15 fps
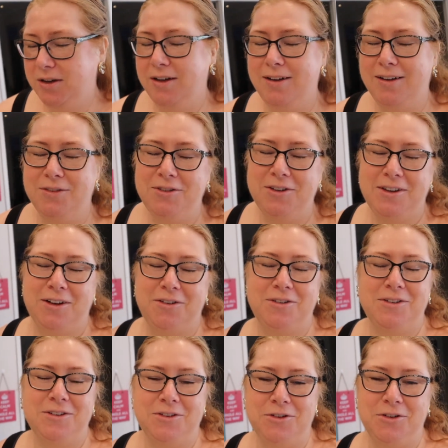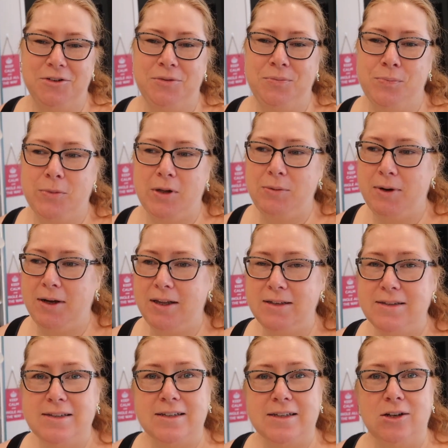So that was good. Anyway,
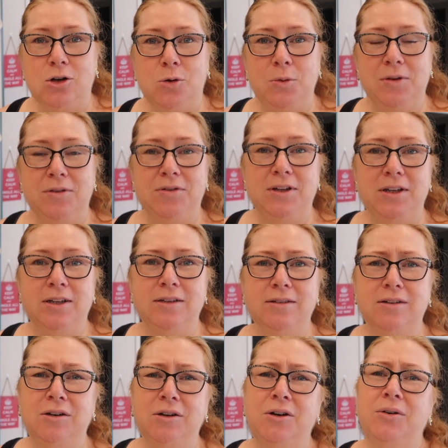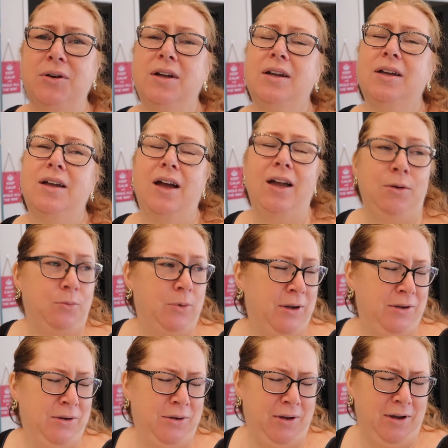let's get on with things. Oh, and
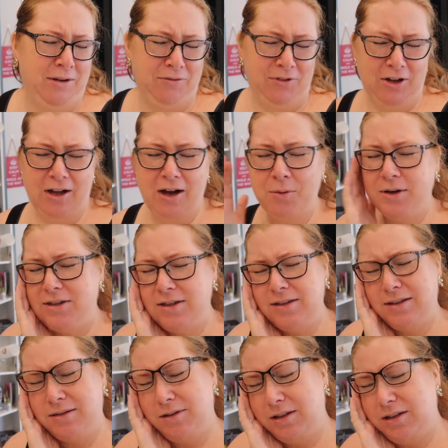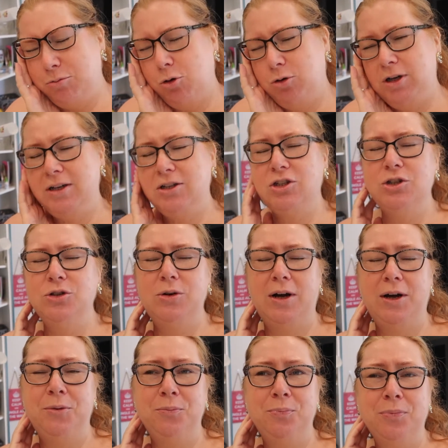I went this morning
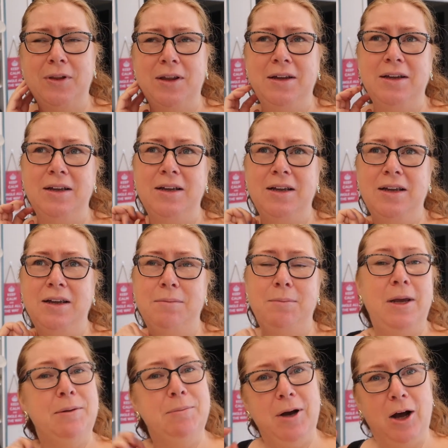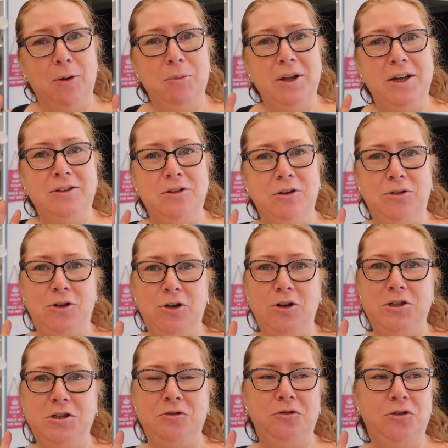to make public the
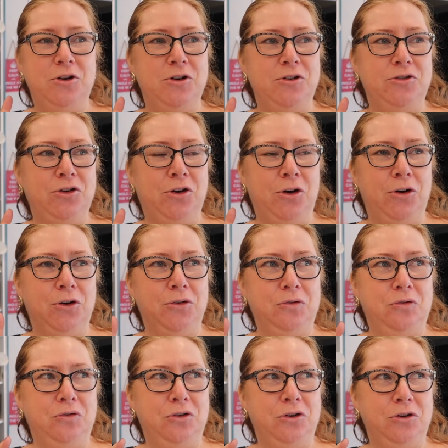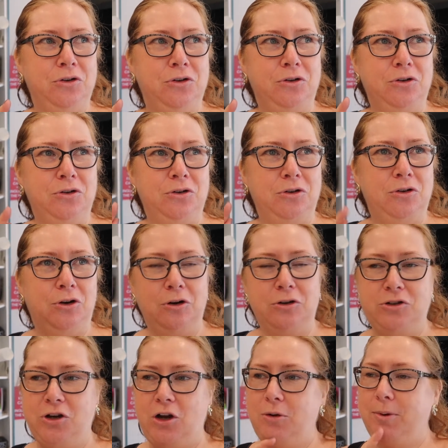31st of
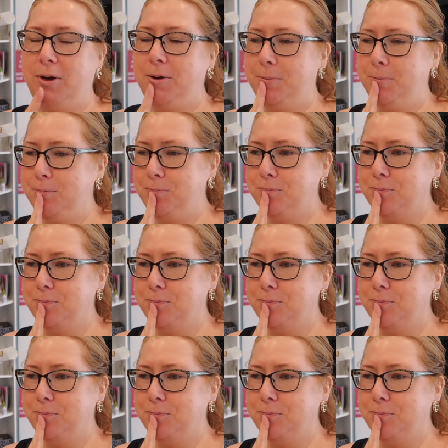October.